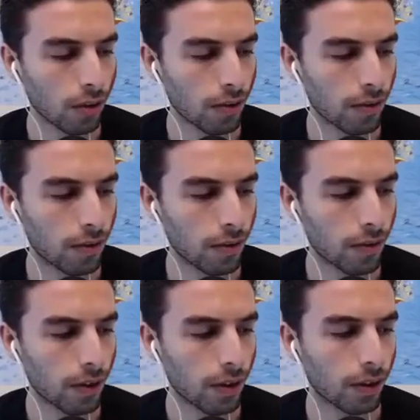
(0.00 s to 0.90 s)
of
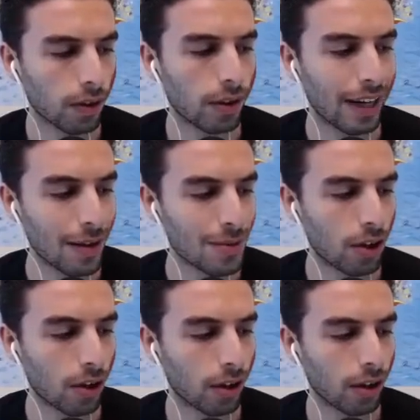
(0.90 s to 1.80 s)
names that
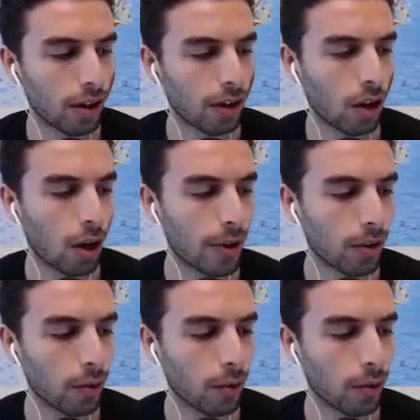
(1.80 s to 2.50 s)
are coming